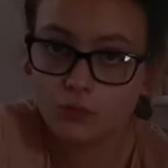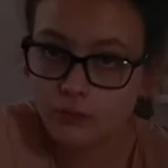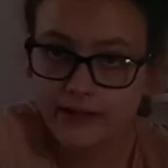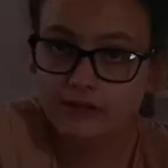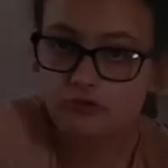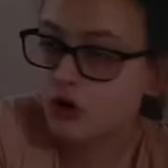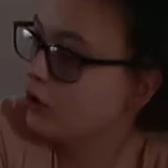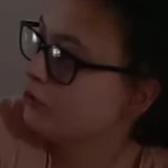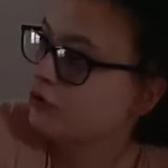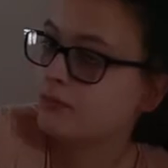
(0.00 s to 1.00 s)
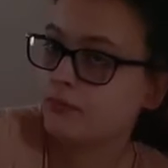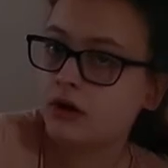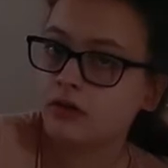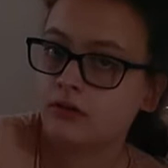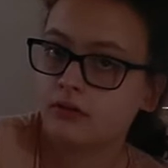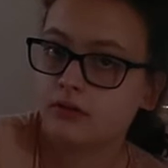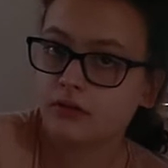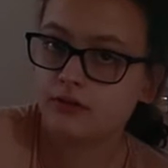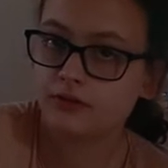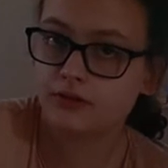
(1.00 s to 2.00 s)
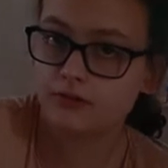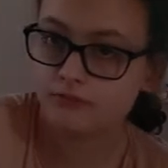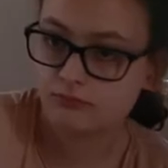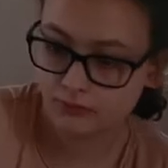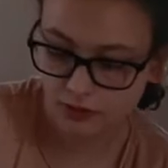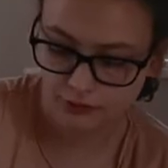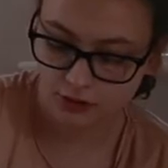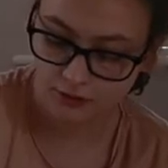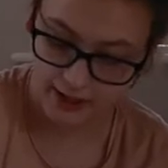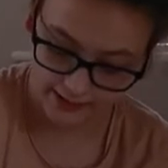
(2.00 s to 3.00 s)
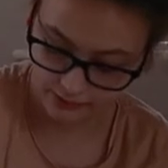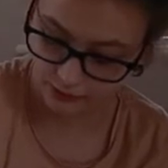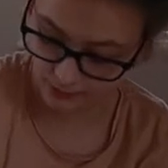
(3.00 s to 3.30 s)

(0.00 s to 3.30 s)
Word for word: We know the monks. We also know the headless